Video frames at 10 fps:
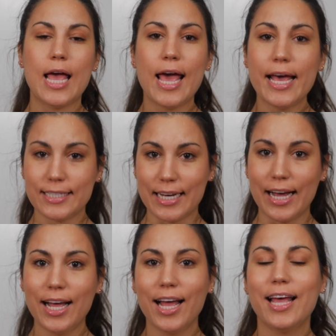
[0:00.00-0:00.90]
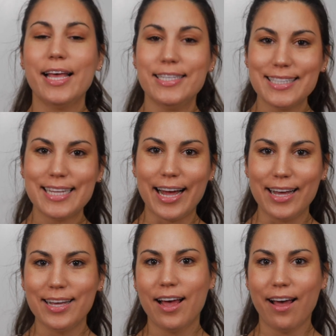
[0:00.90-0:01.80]
Ella
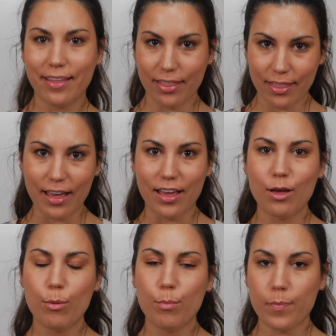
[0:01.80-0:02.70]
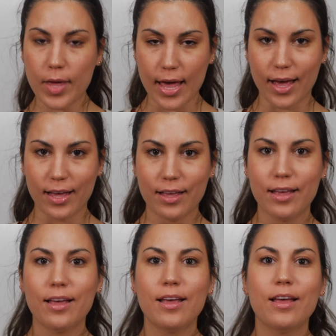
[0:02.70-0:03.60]
está de pie,
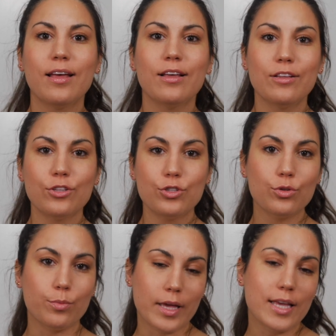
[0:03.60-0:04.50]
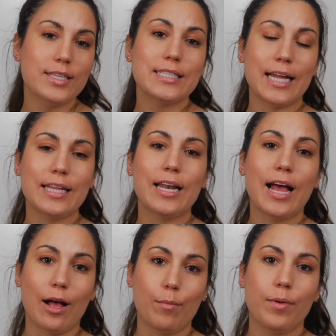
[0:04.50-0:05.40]
to be standing up.